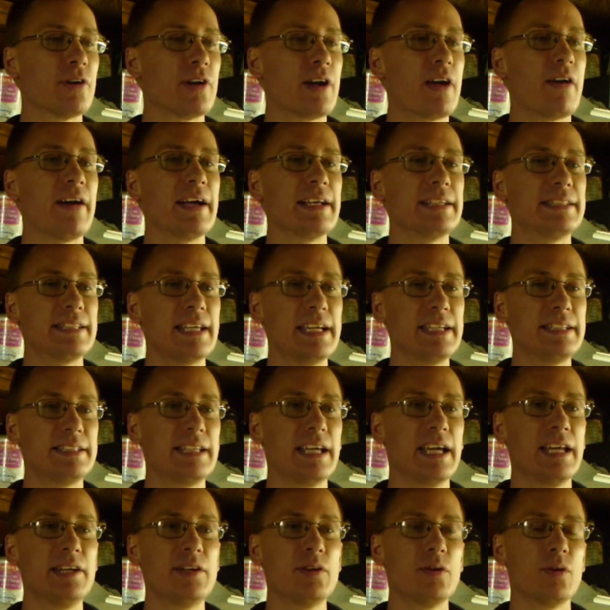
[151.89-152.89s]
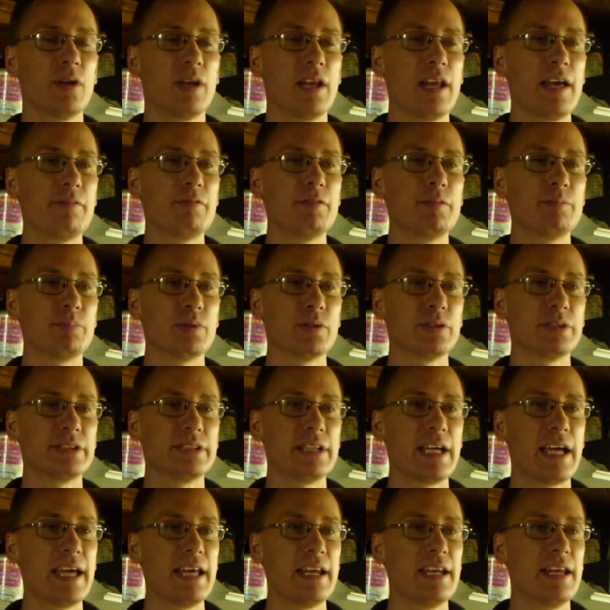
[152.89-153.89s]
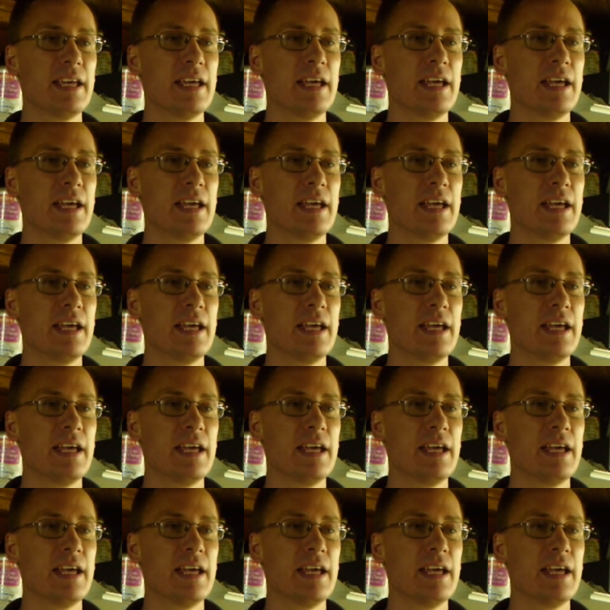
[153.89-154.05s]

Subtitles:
Now I say 10 to 11%